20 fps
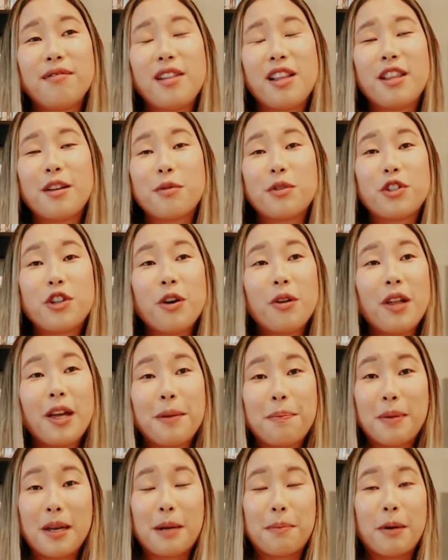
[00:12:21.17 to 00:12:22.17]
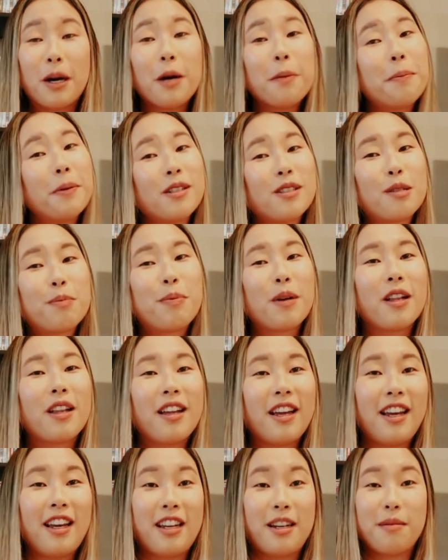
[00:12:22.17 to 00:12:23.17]
There was no like big purpose, but
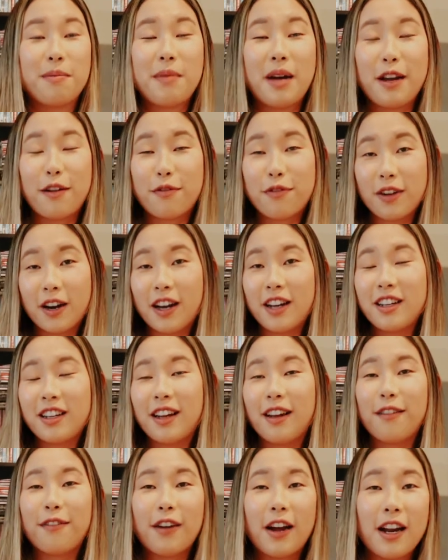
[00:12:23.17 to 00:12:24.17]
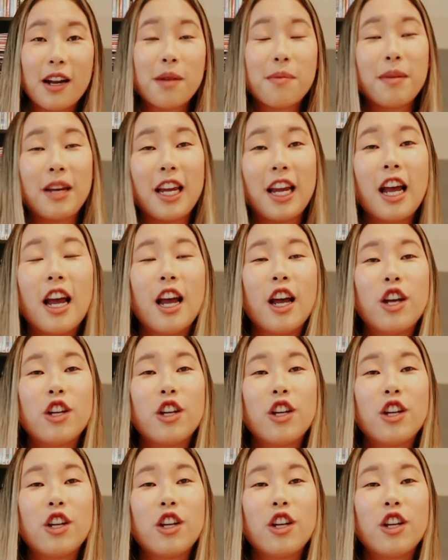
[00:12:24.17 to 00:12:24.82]
like my friend invited me